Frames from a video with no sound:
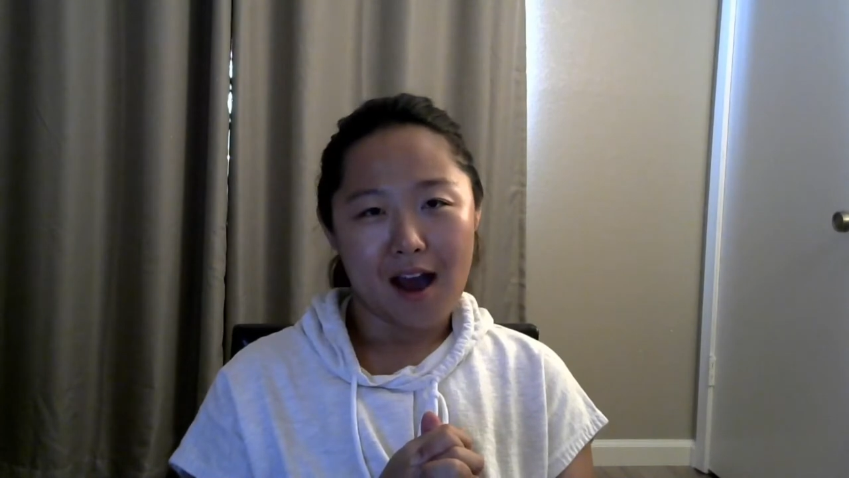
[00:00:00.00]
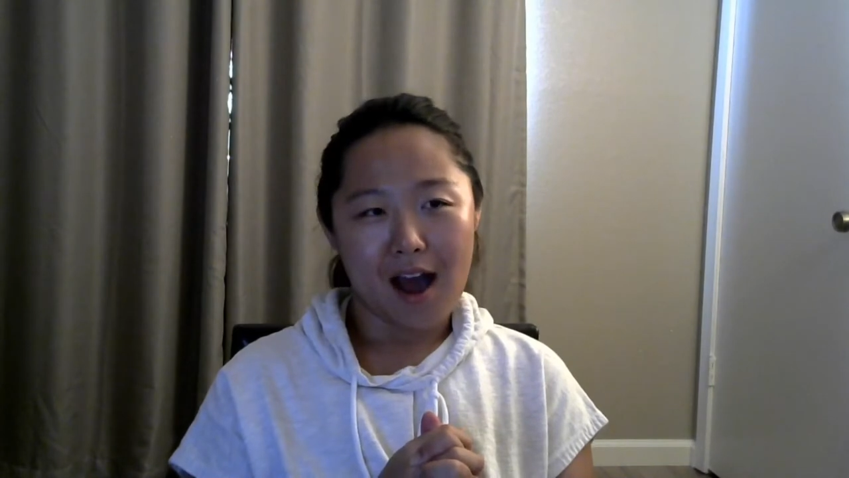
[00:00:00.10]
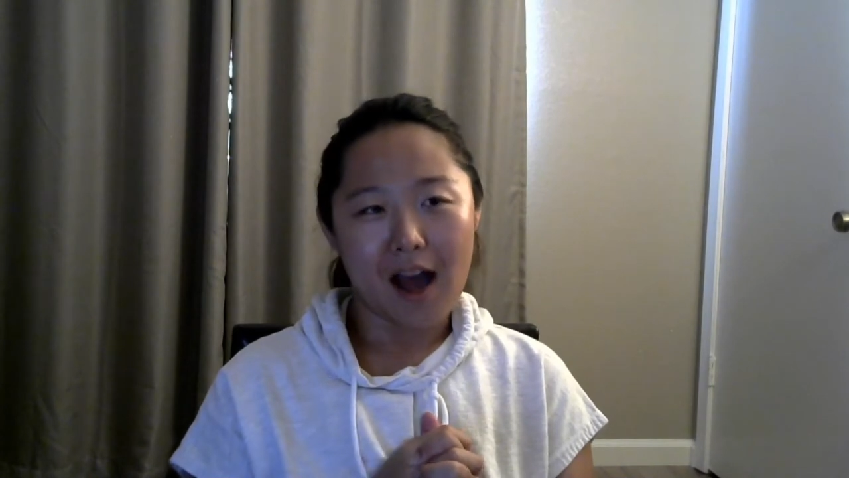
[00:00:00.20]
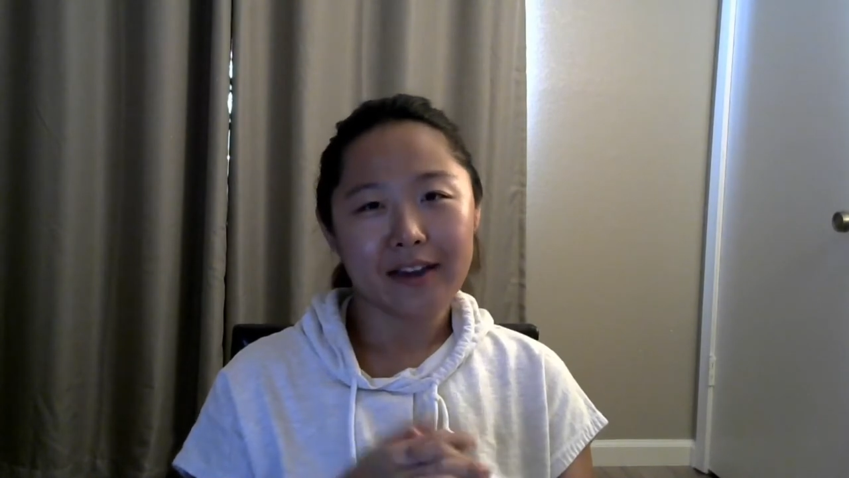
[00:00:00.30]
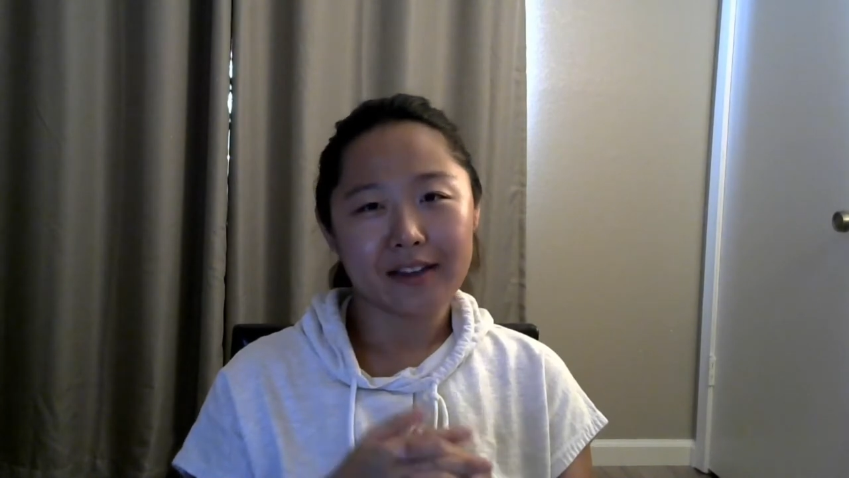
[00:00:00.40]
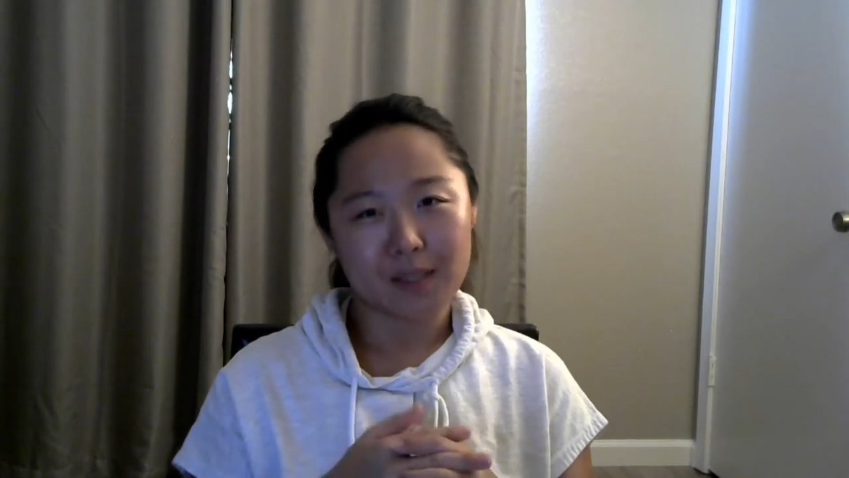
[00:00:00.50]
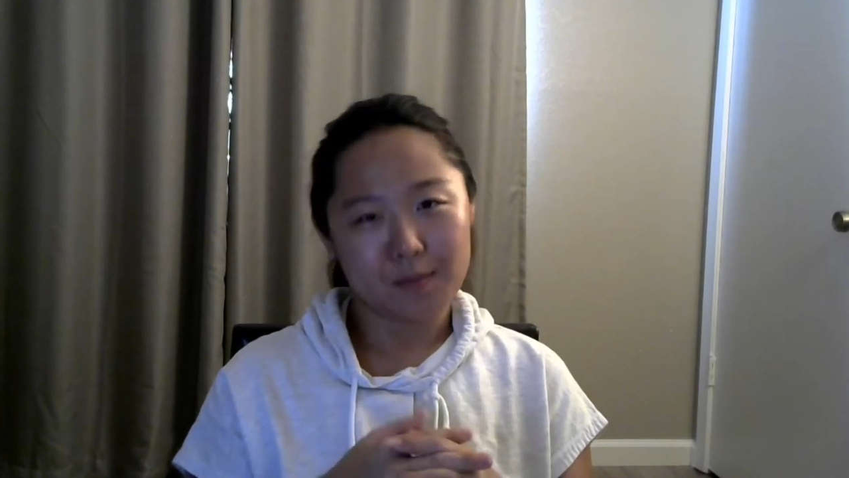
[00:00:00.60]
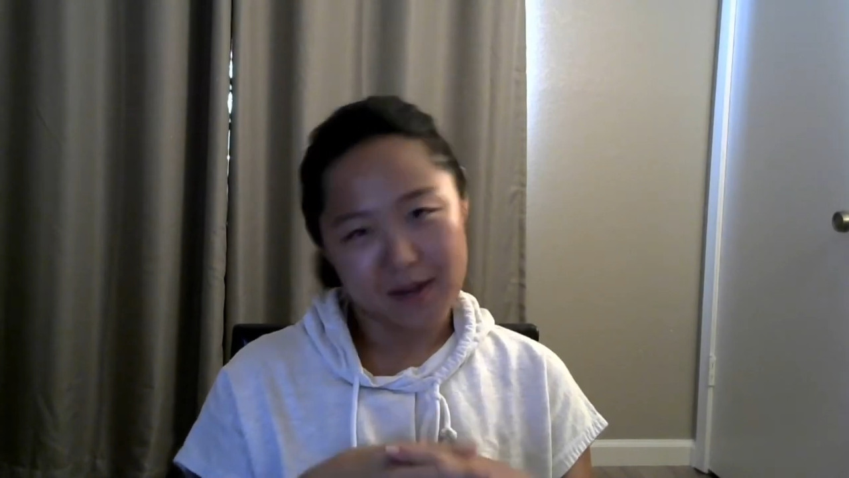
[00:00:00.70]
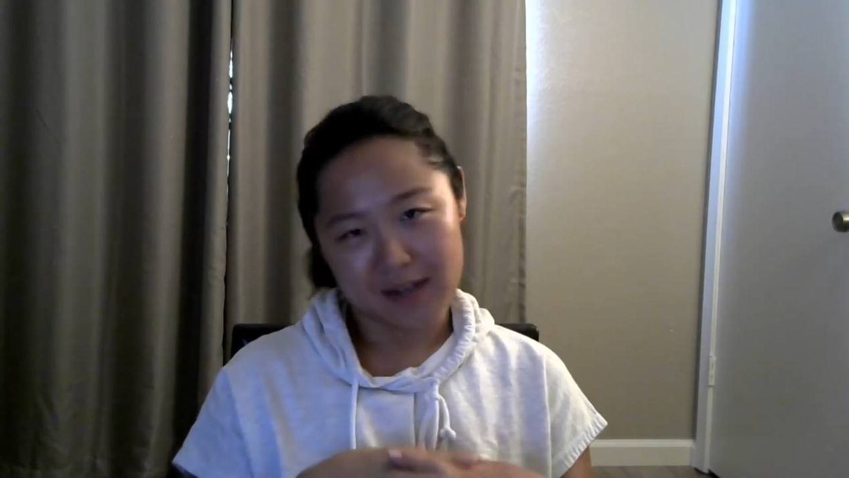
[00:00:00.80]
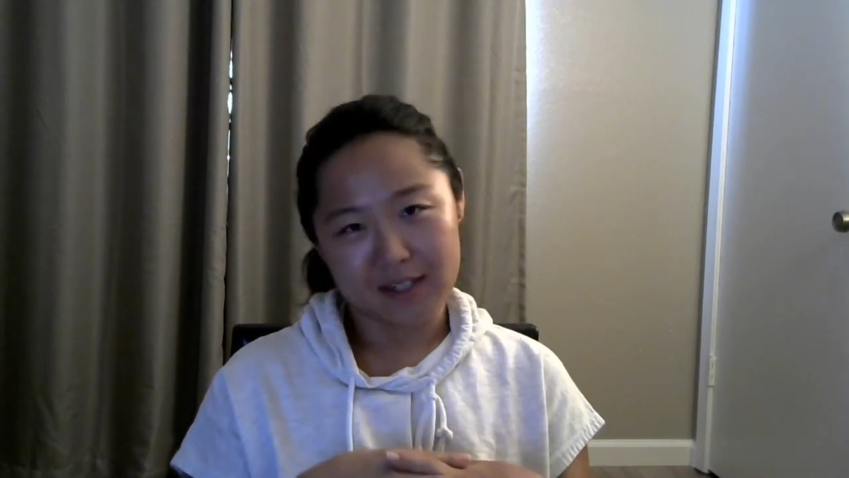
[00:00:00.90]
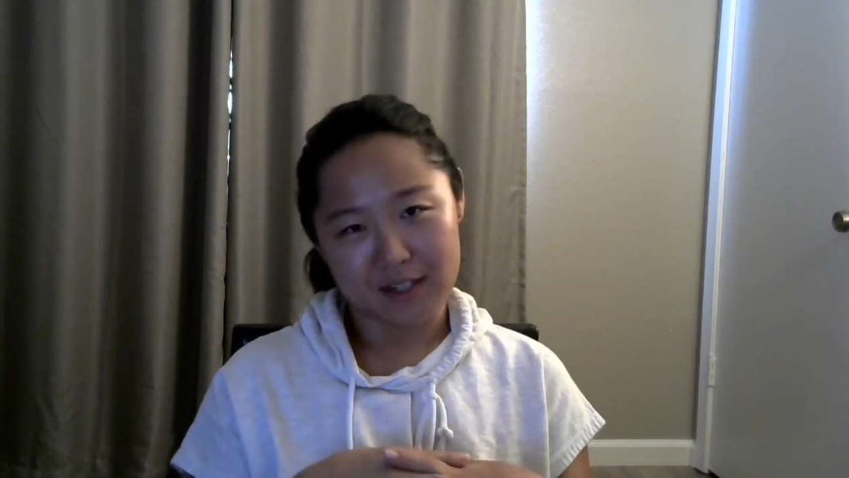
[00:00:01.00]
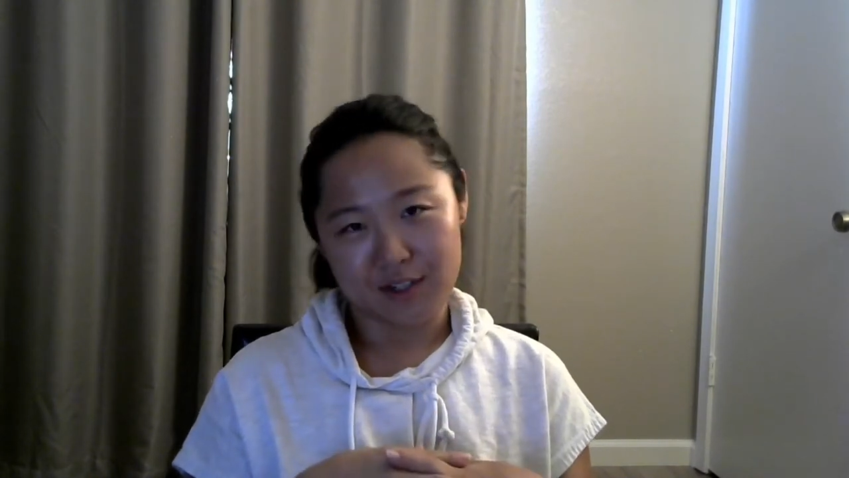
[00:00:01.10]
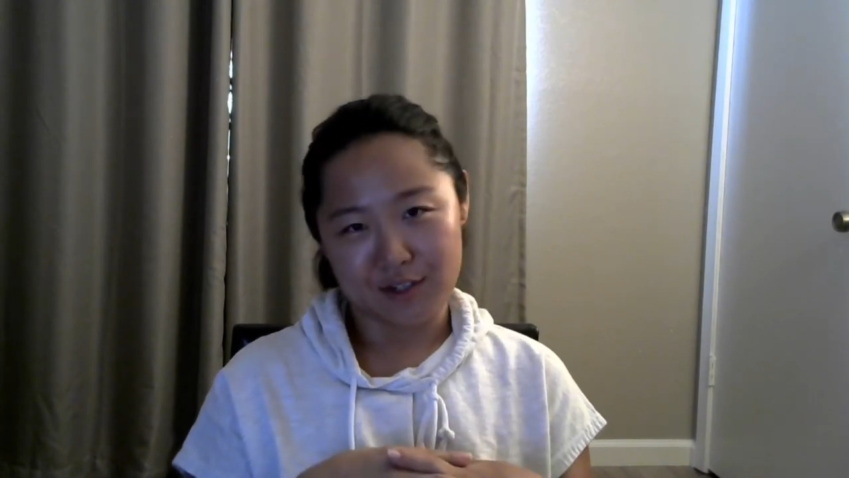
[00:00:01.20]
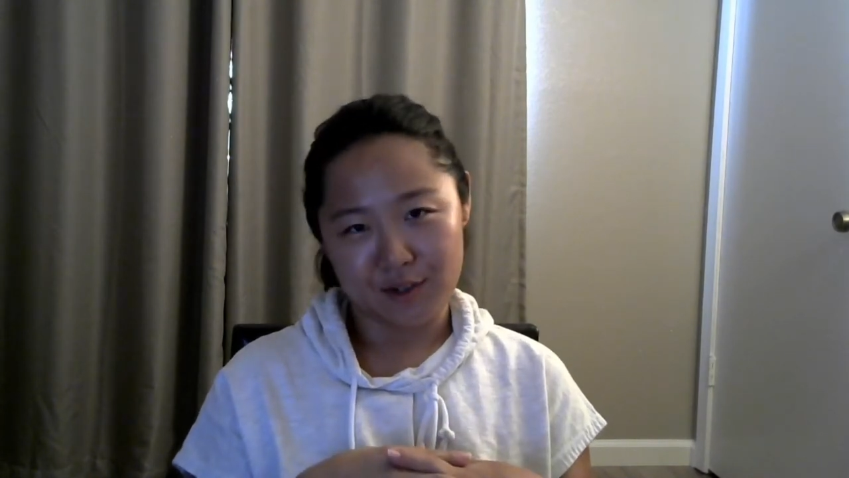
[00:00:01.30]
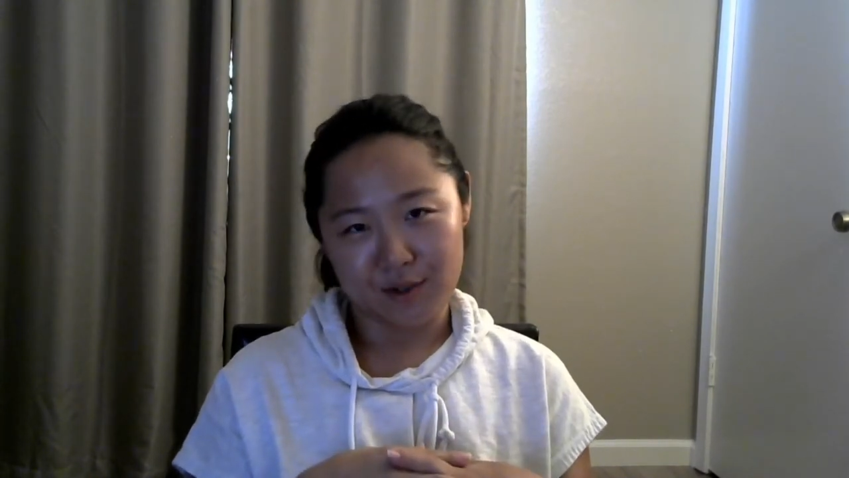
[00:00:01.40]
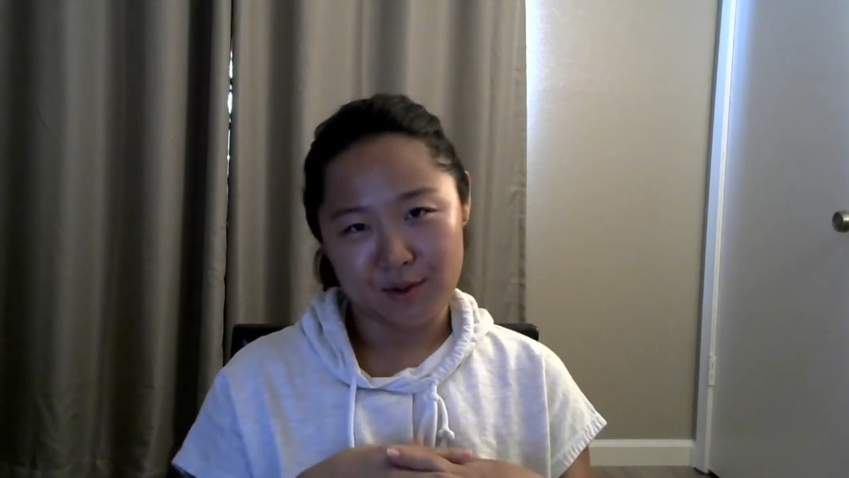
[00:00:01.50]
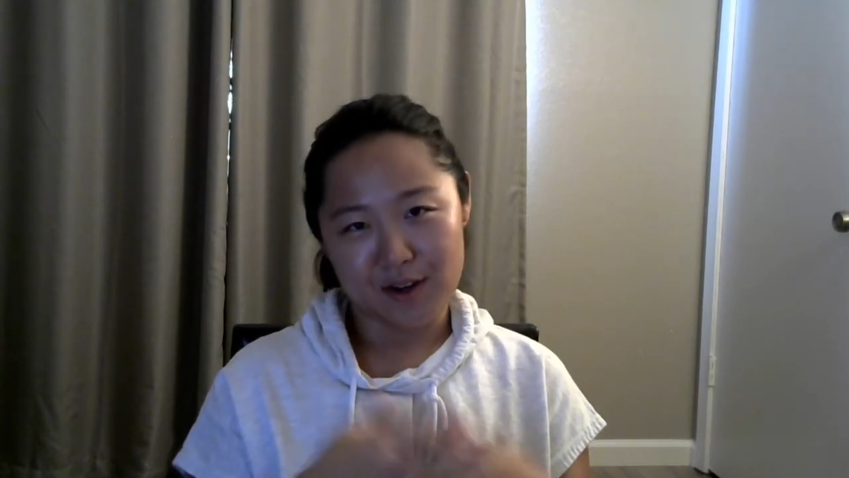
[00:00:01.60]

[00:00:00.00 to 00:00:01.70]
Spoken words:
I expected to